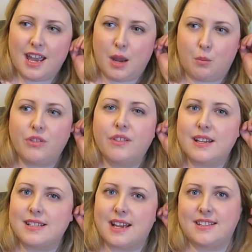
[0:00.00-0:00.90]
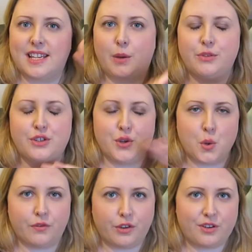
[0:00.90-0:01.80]
And one of the things that I said I would do
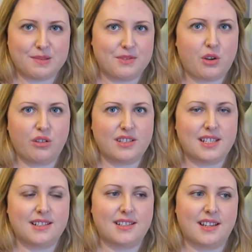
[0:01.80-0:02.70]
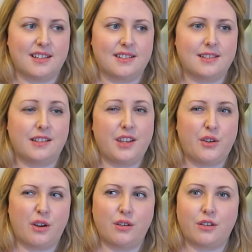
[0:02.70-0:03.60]
over the Christmas holidays is
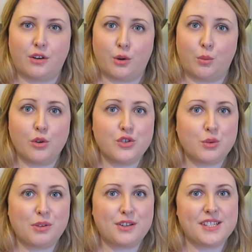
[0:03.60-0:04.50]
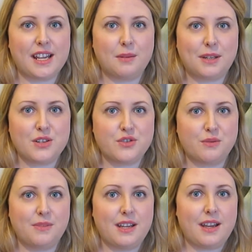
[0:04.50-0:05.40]
clear out our wardrobe in our second
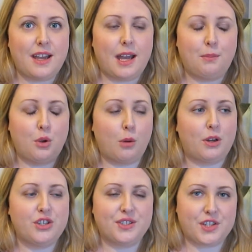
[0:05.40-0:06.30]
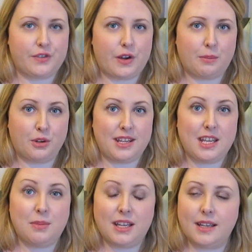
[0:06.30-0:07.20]
bedroom and put a bunch of stuff up on
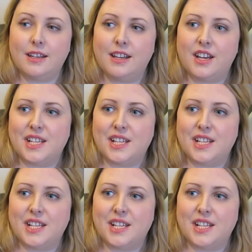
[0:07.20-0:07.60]
eBay.